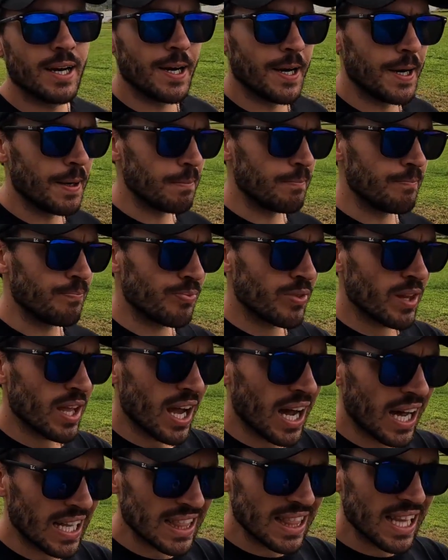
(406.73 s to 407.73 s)

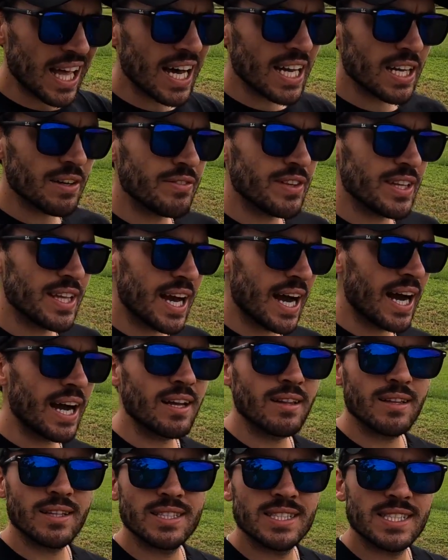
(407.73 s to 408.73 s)
A lot of the
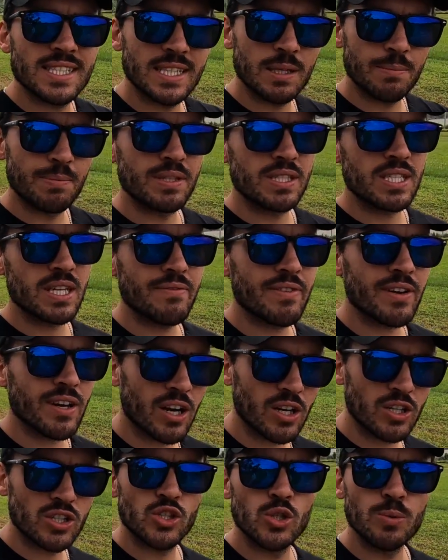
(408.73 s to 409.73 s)
islands in the
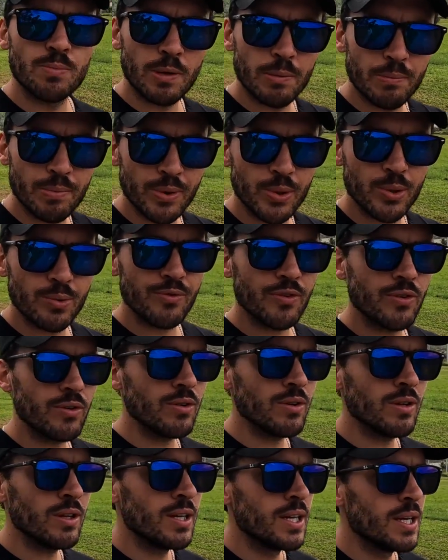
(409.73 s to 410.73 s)
Pacific are super
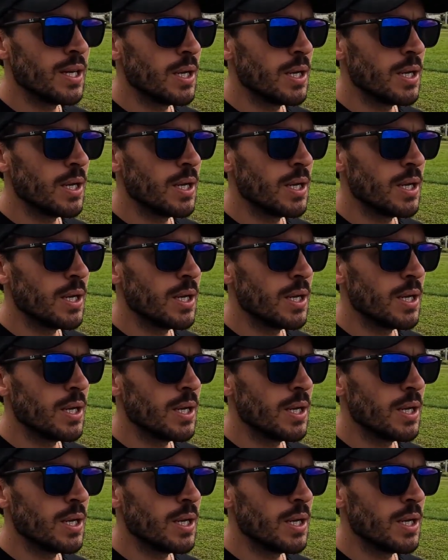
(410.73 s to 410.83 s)
beautiful,